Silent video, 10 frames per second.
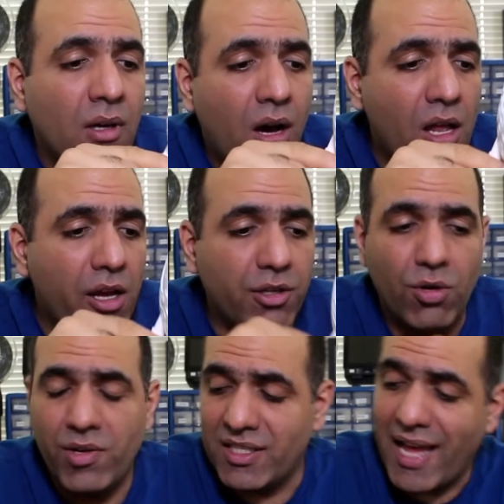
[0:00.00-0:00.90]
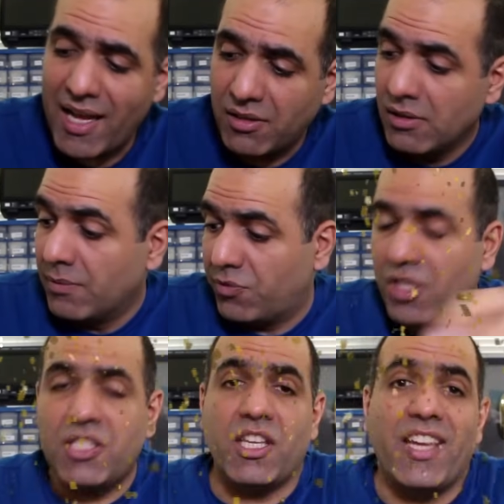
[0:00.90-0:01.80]
All I know is that
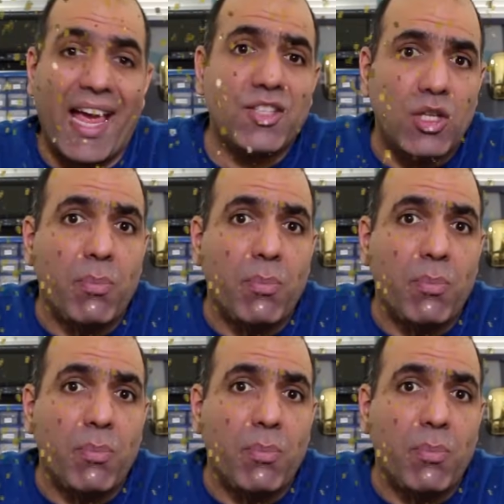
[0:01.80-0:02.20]
this thing actually